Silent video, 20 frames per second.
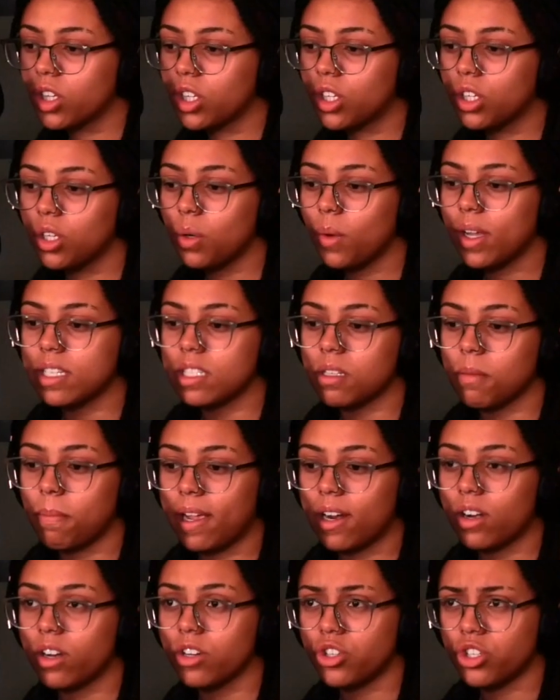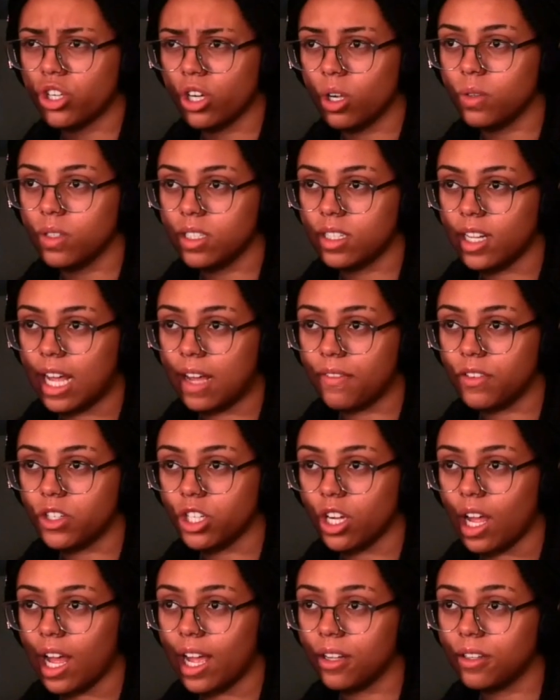as the parent chose to have a
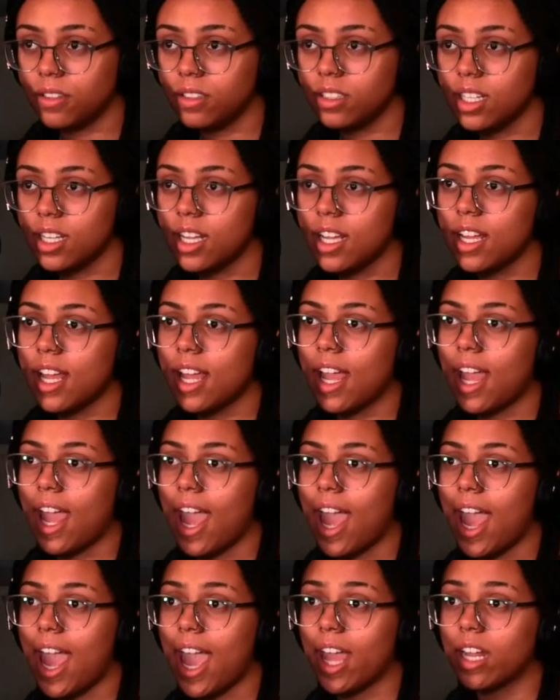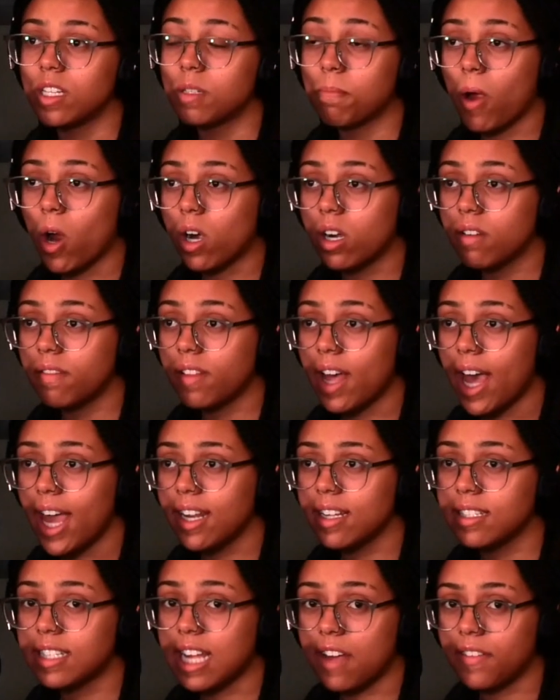child, and part of that is
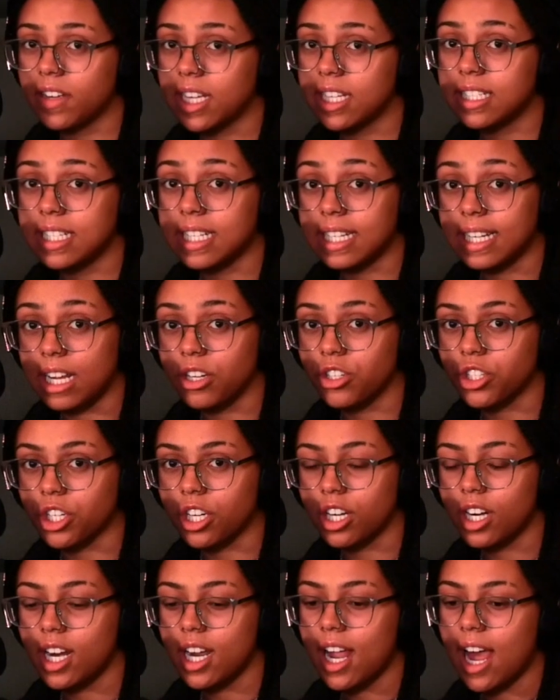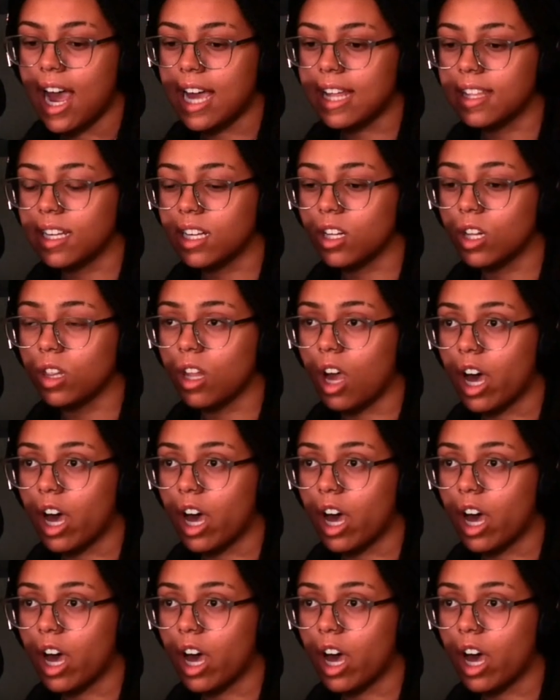having a teenager. I think a lot of